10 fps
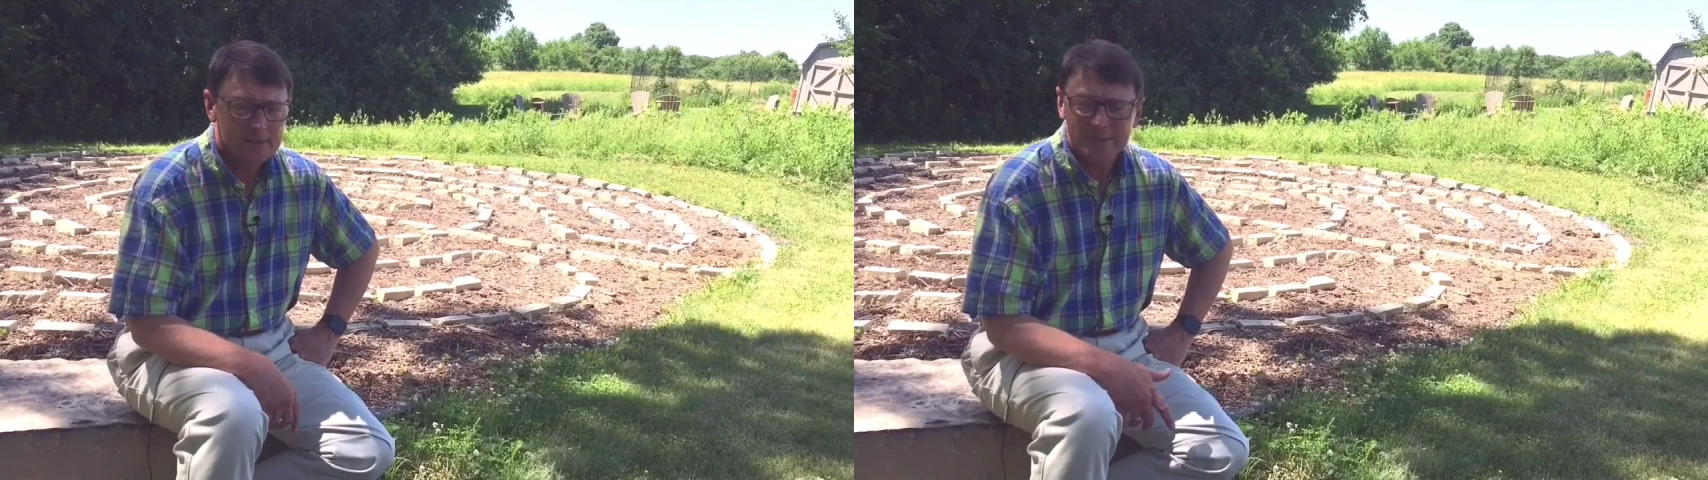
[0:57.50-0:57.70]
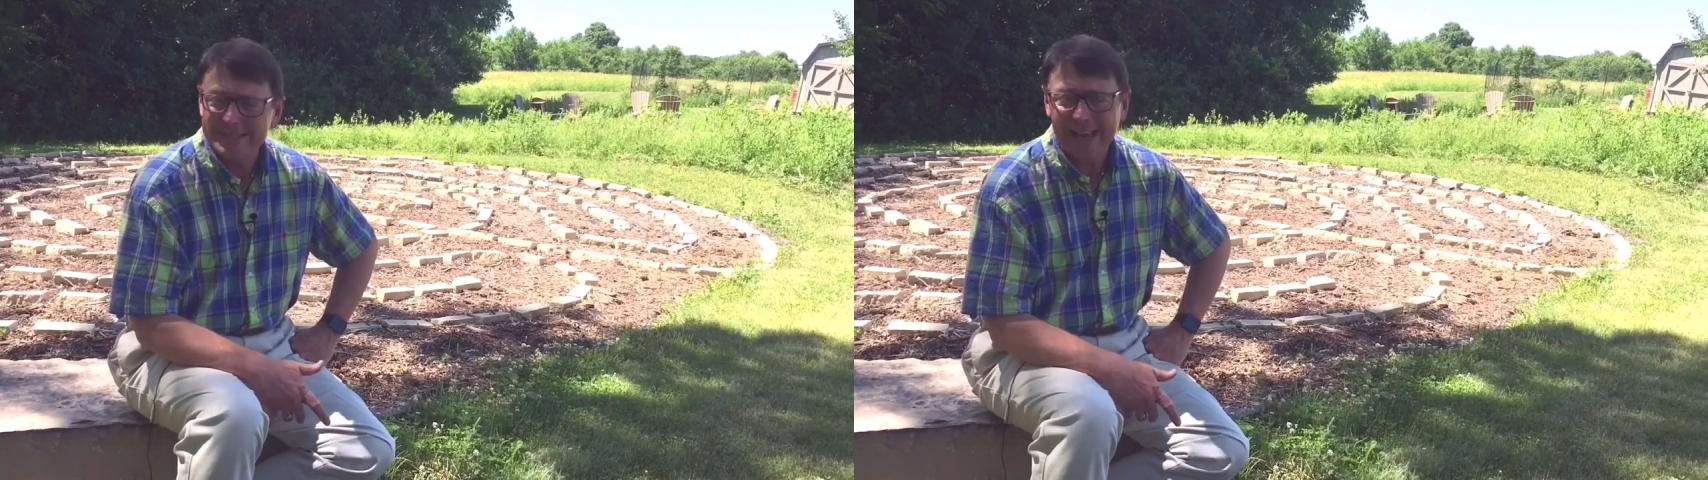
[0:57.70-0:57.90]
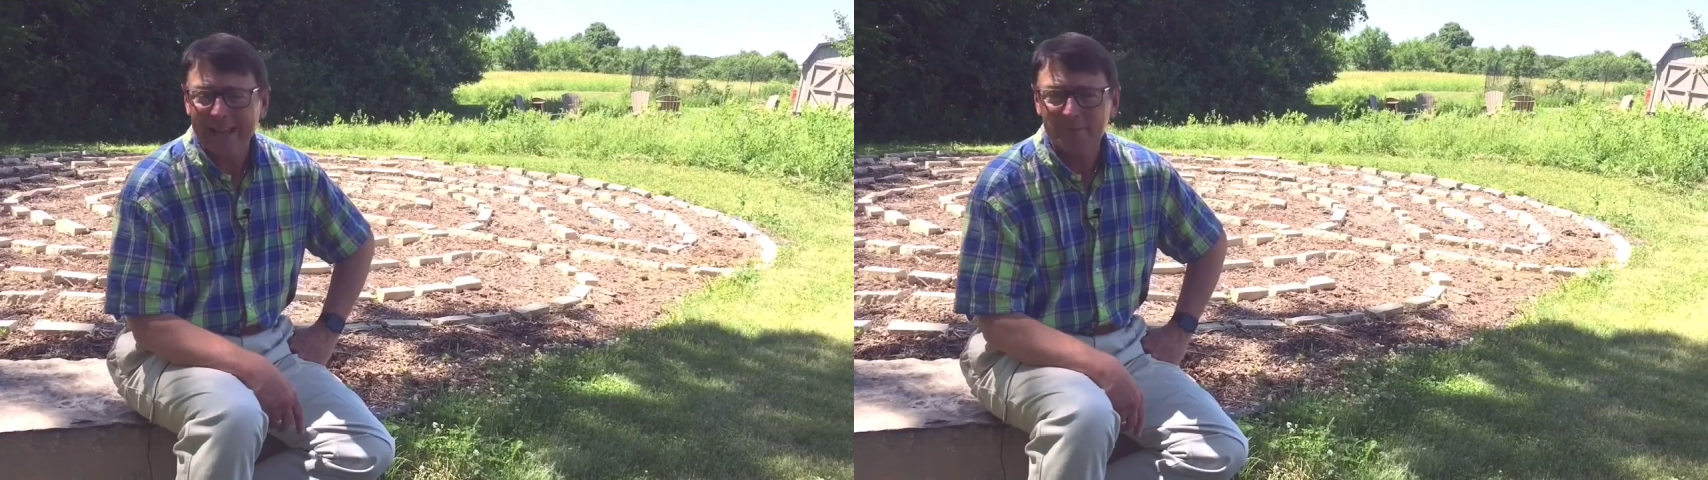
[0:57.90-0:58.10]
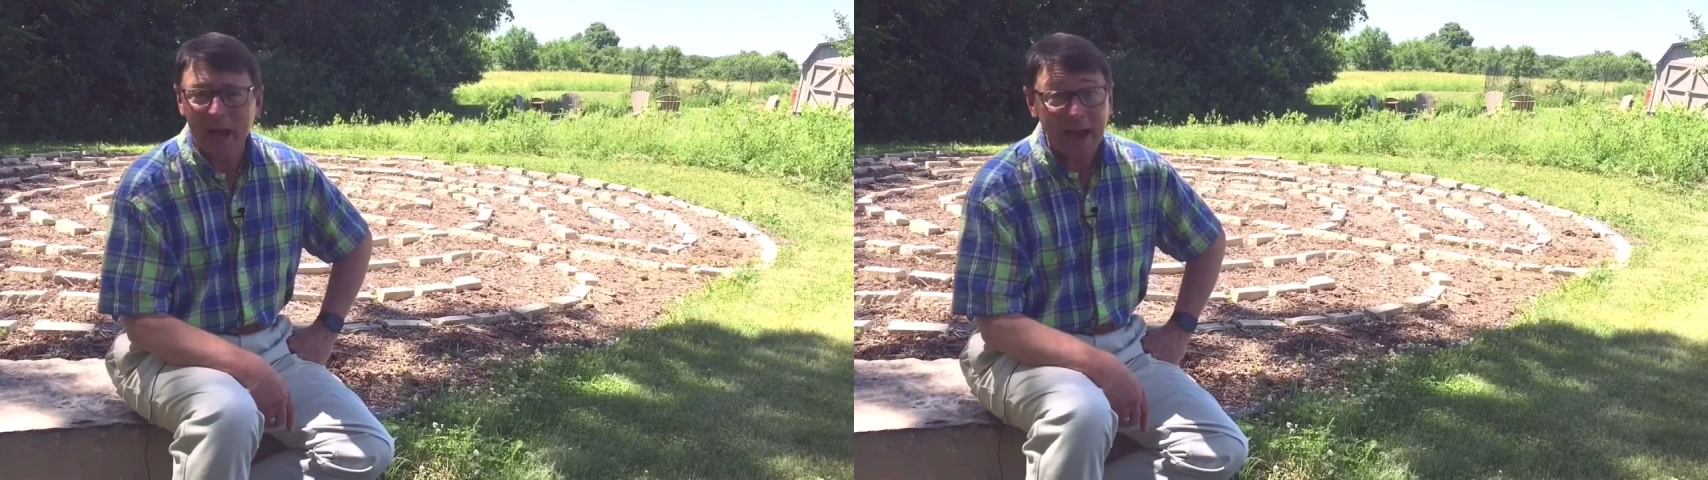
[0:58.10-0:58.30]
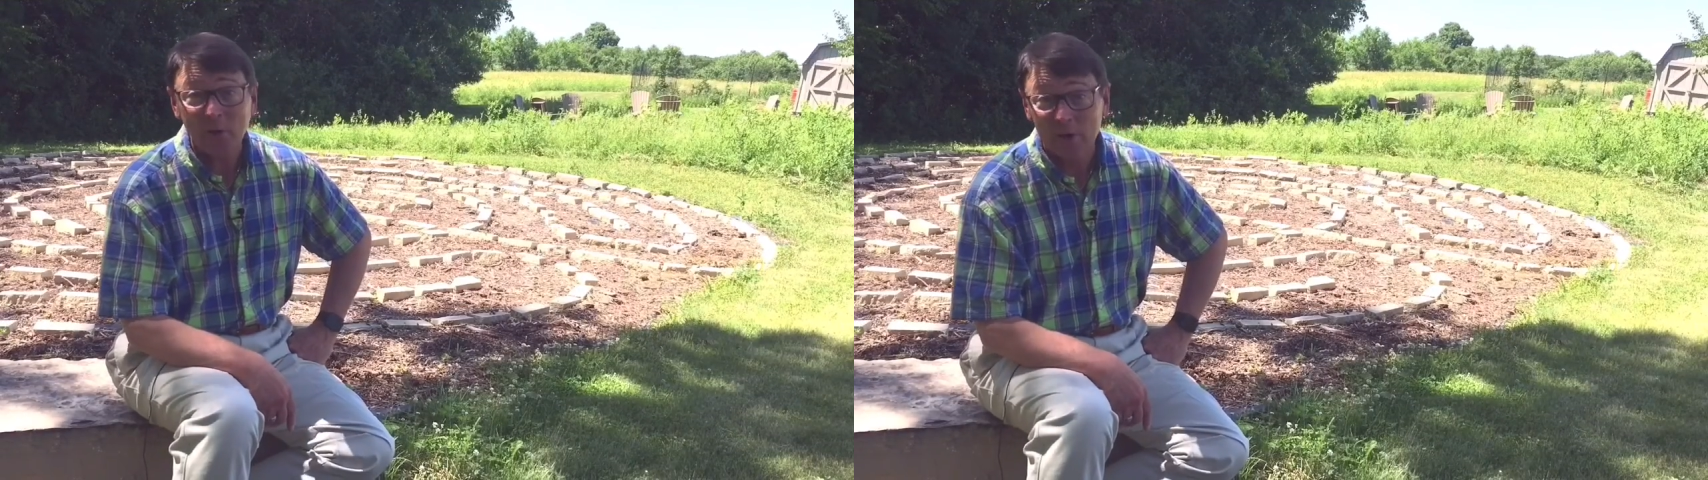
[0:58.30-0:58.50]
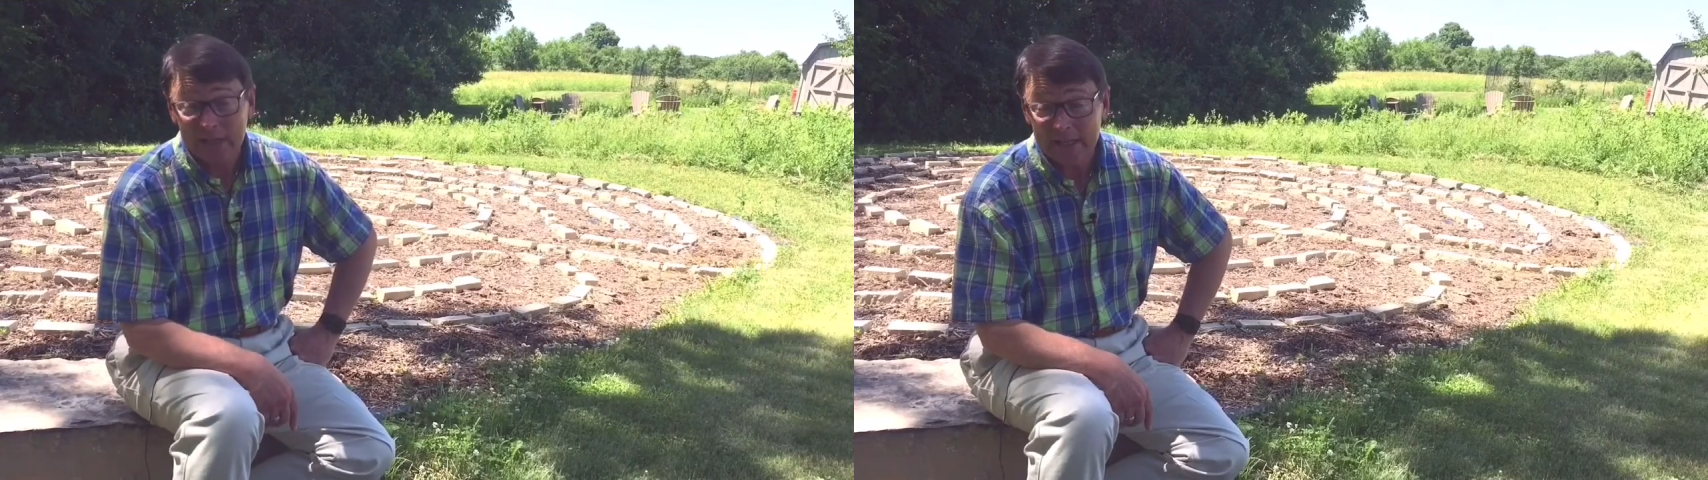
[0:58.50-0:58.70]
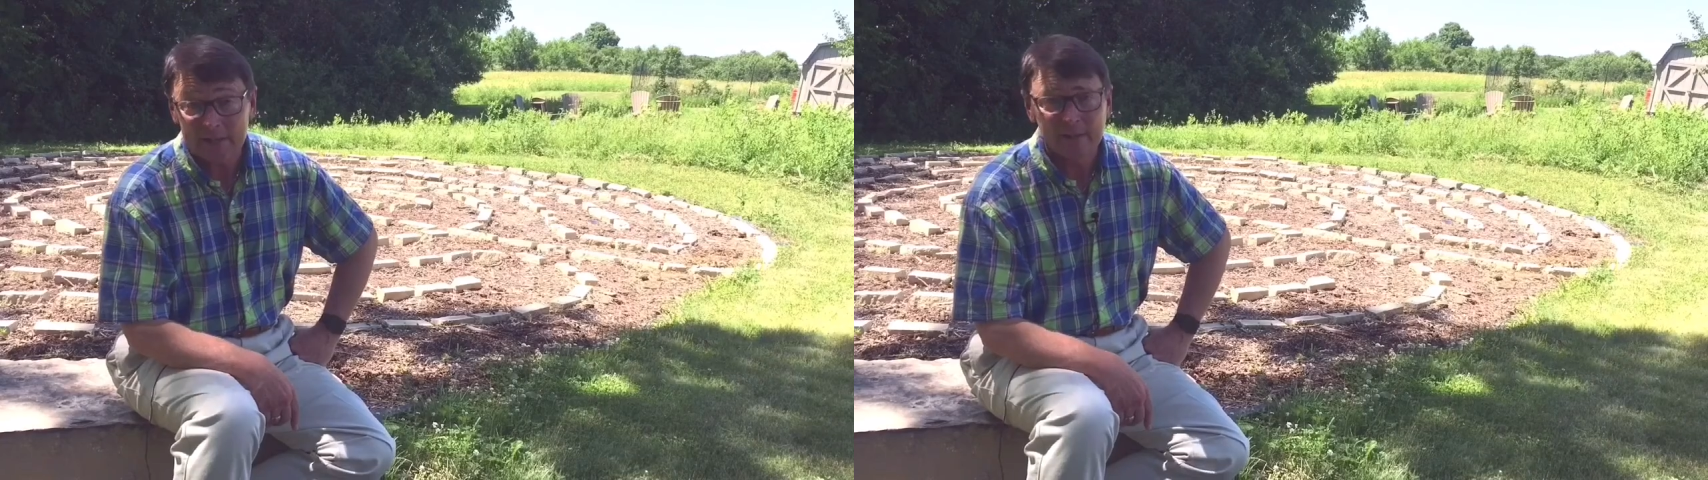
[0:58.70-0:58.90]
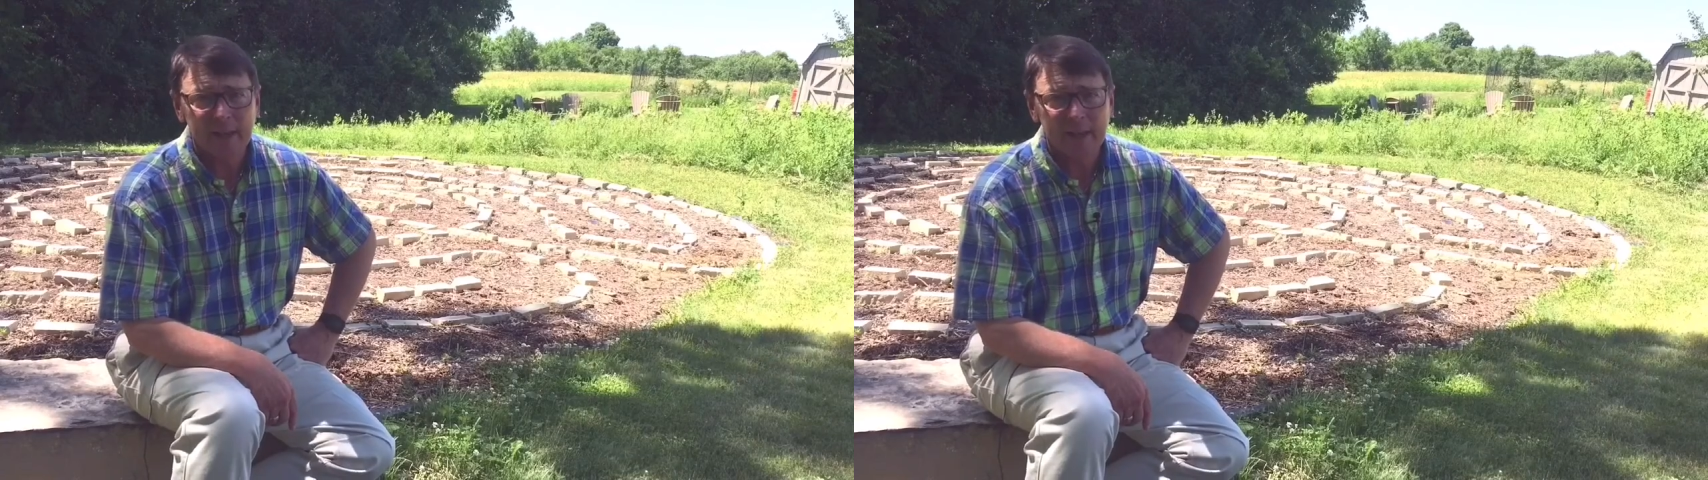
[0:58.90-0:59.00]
There's a sad irony to